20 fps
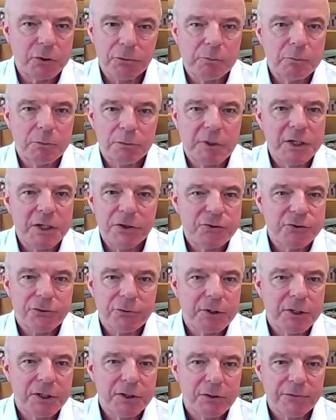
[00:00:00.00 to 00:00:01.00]
industry and
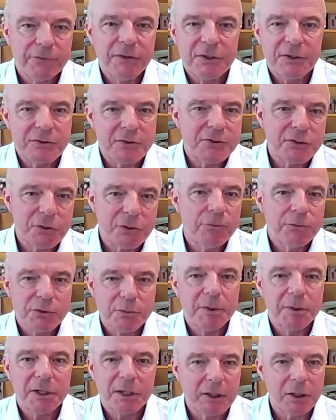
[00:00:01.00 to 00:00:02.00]
defence itself was
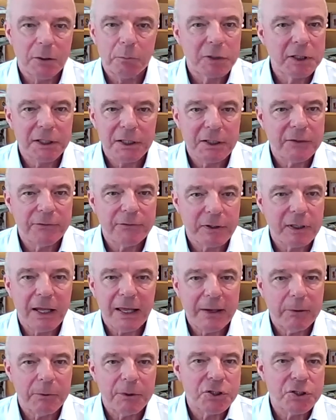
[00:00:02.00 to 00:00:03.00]
speaking completely different
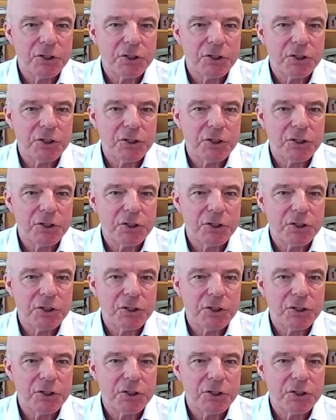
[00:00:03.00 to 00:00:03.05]
language.